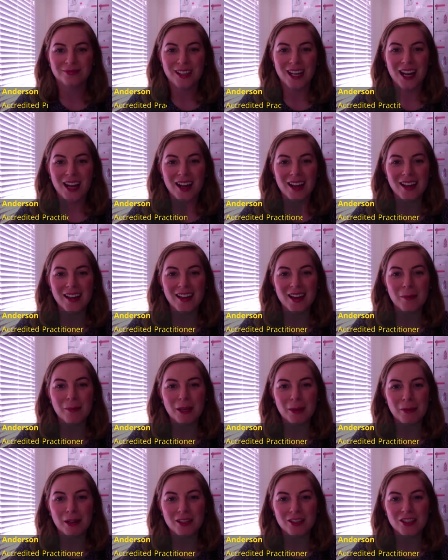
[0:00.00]
Hi, I'm
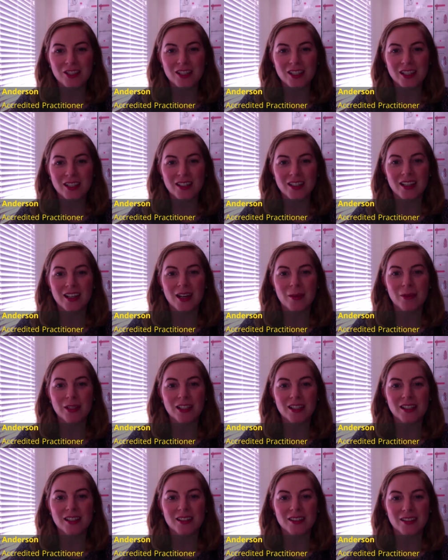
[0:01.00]
Kim Anderson and I'm a
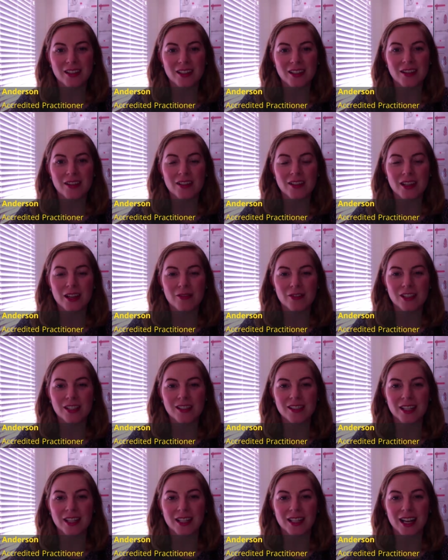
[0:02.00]
consultant at the Service
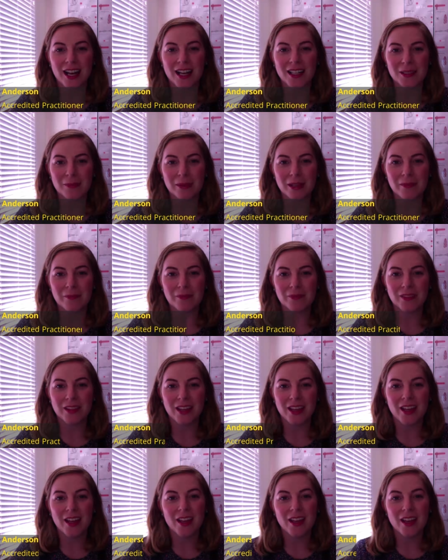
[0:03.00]
Design Academy.
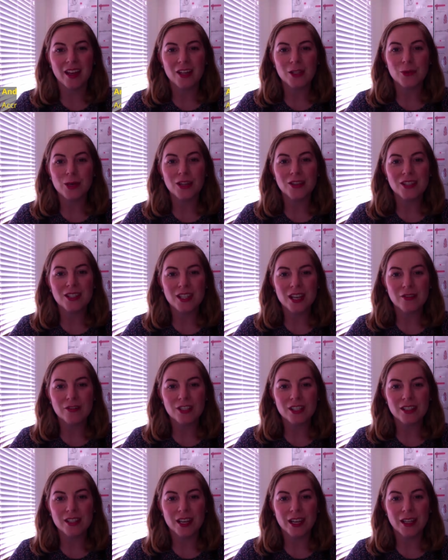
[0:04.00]
As well as
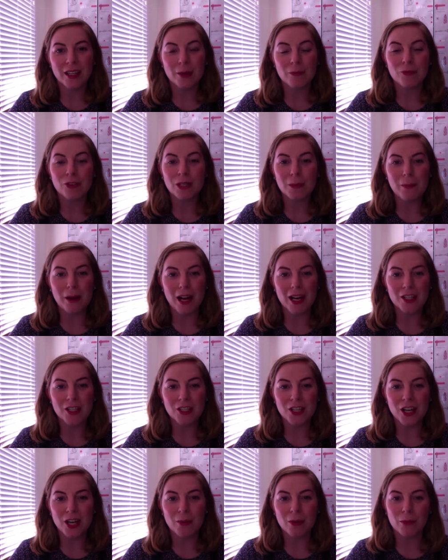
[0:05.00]
service design, I'm really
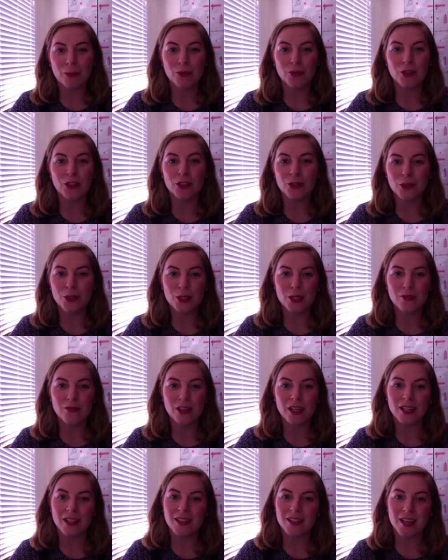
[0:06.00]
passionate about both inclusive
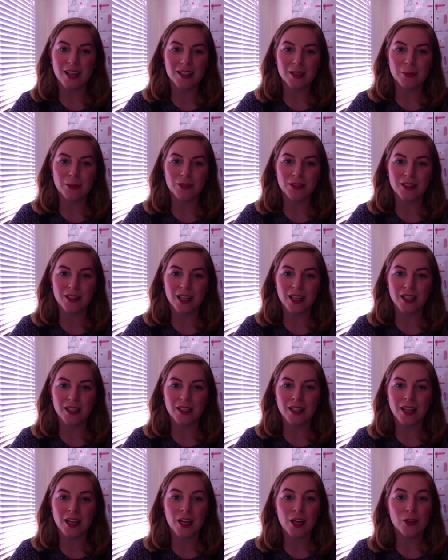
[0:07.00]
and accessible
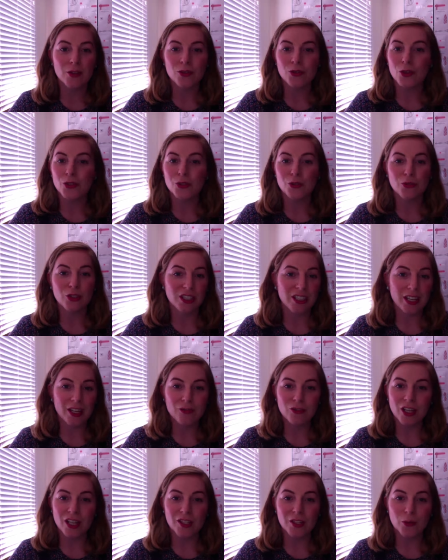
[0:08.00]
design. There's lots of really
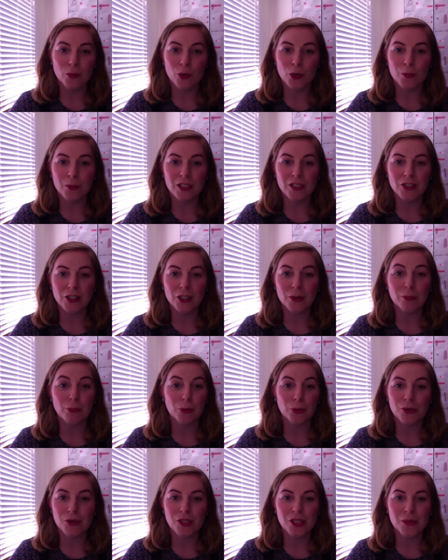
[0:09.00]
interesting work being done in
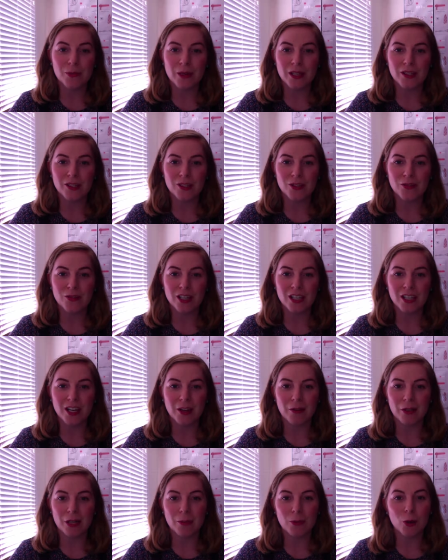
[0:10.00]
both these spaces right
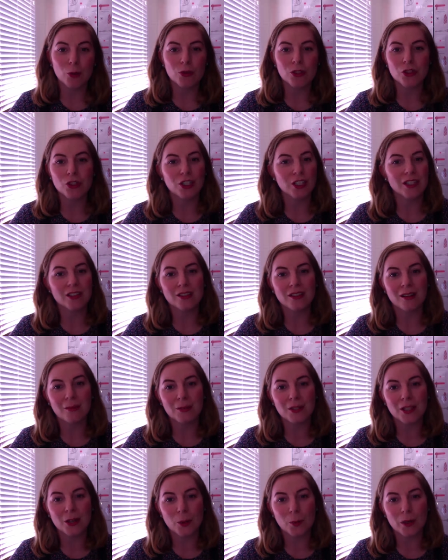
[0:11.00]
now, and I'm always looking to
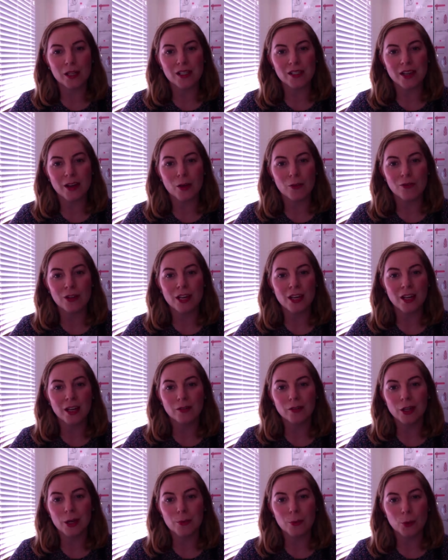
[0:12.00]
upskill myself
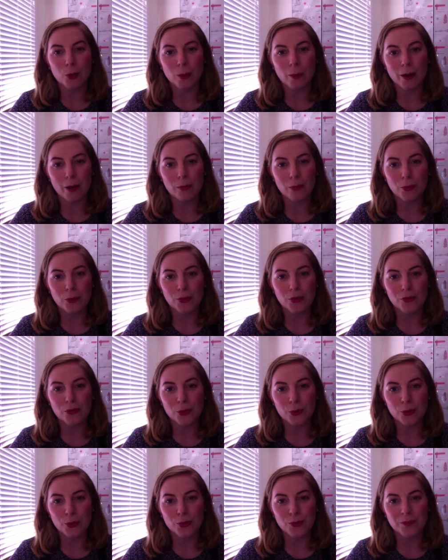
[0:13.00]
and learn more about both of
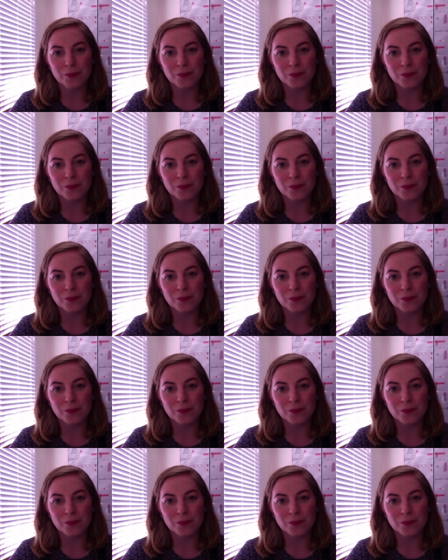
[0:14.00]
those.